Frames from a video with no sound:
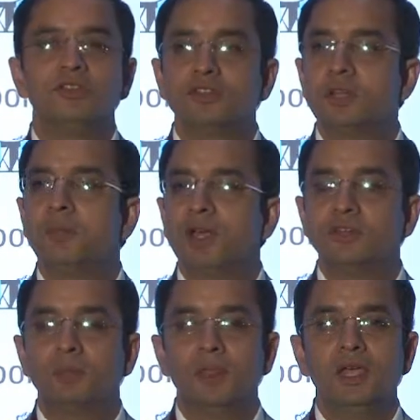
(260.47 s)
Just
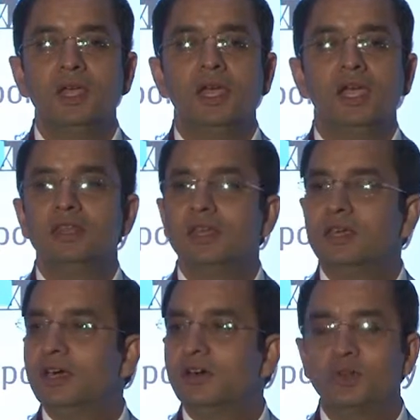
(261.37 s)
imagine in the
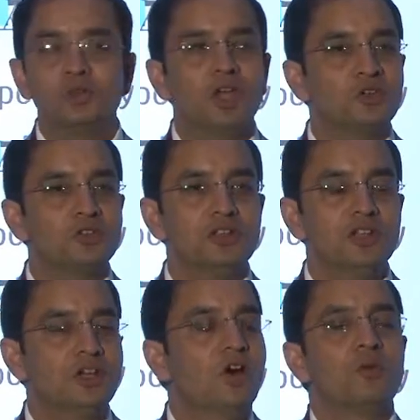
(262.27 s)
year 2000
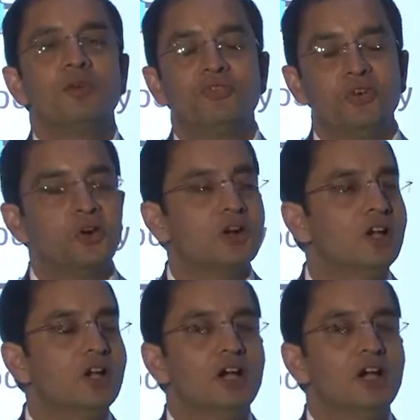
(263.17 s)
or before,